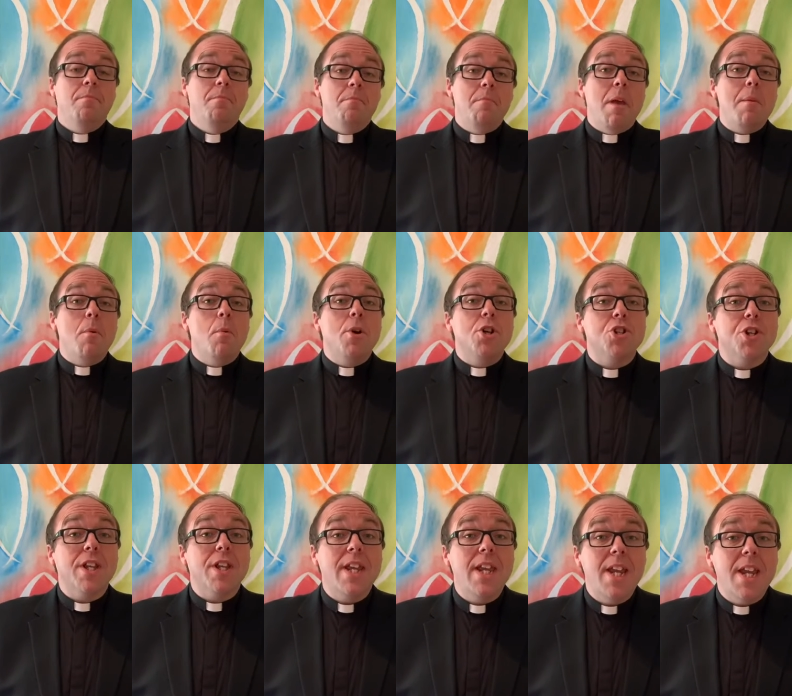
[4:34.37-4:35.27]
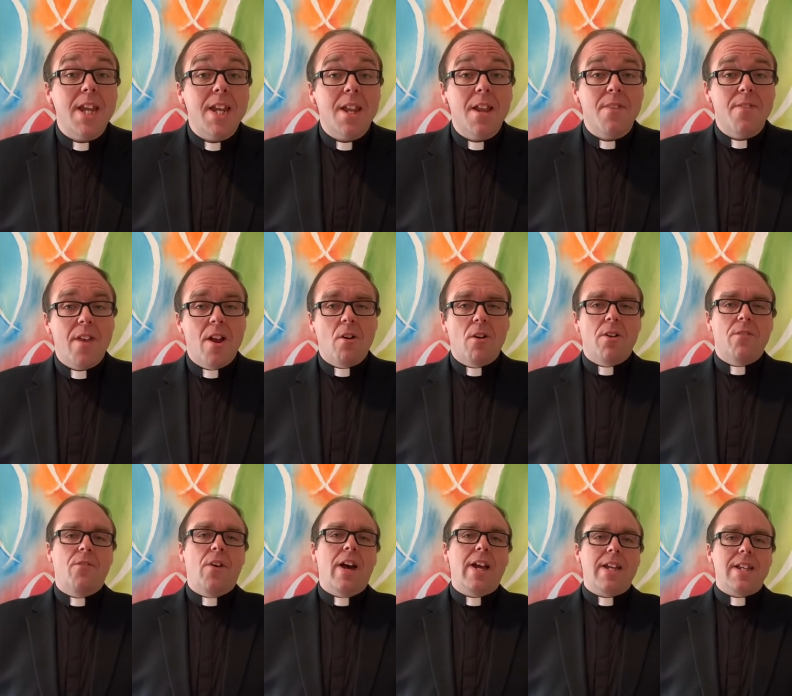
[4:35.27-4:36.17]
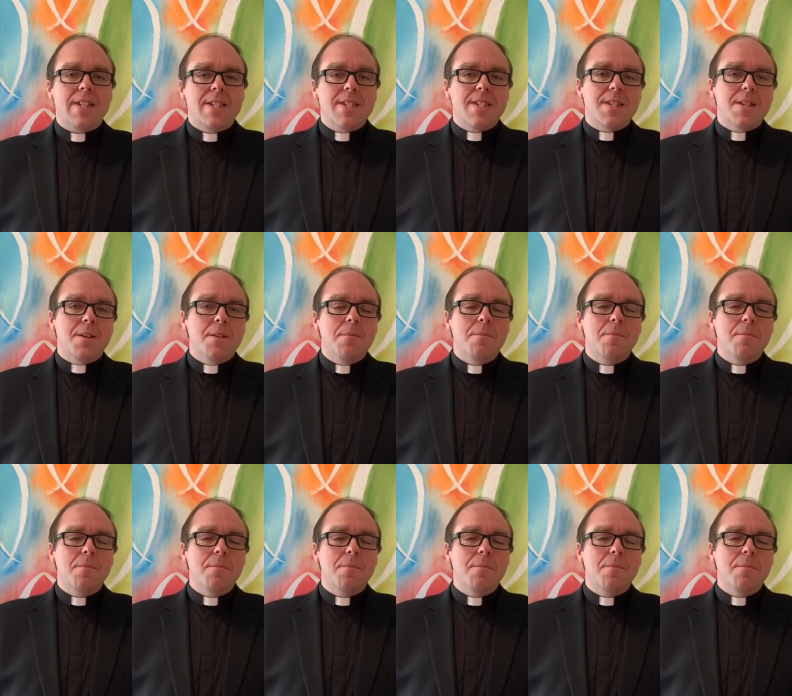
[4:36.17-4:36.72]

Maybe we should heed their advice.